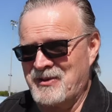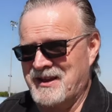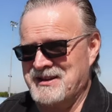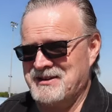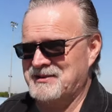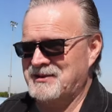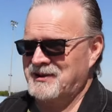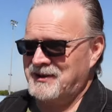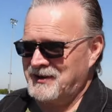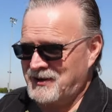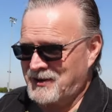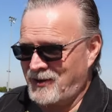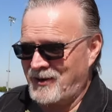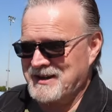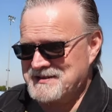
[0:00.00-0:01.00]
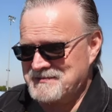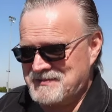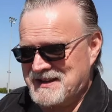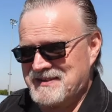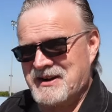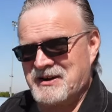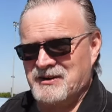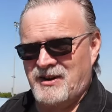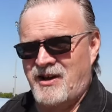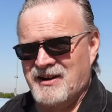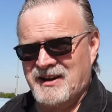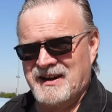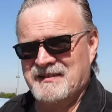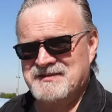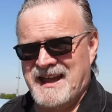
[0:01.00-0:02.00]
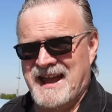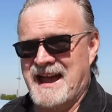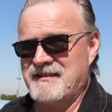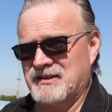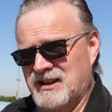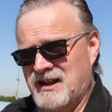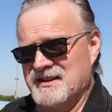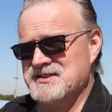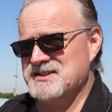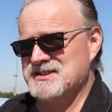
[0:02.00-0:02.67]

that you're going to be there long enough to have a lunch